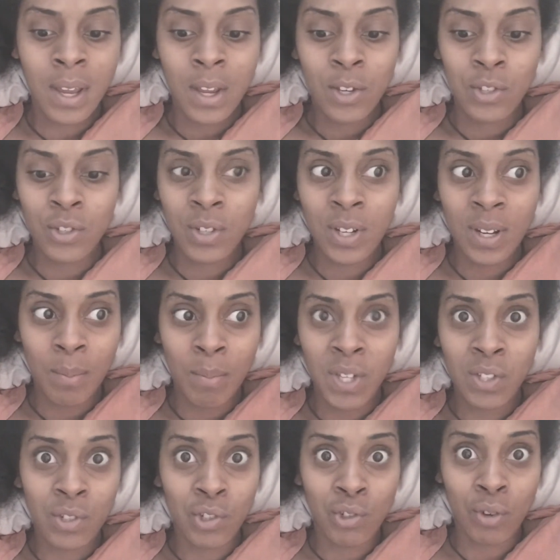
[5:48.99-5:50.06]
Shouldn't
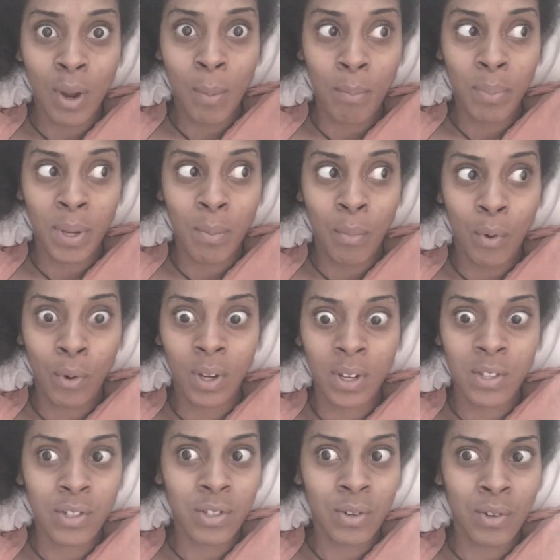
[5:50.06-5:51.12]
Mr. Trump be more
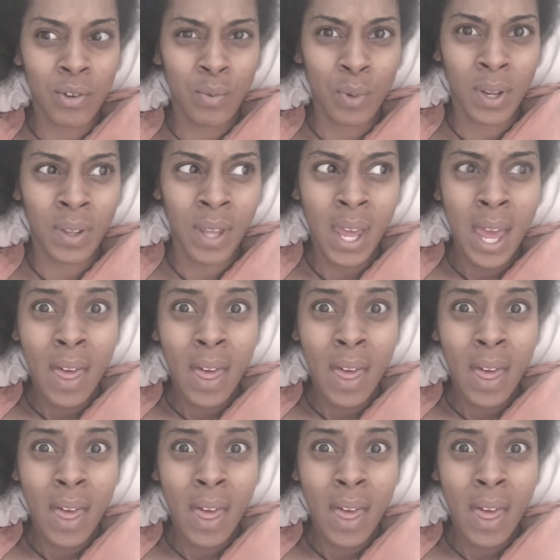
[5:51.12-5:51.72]
concerned with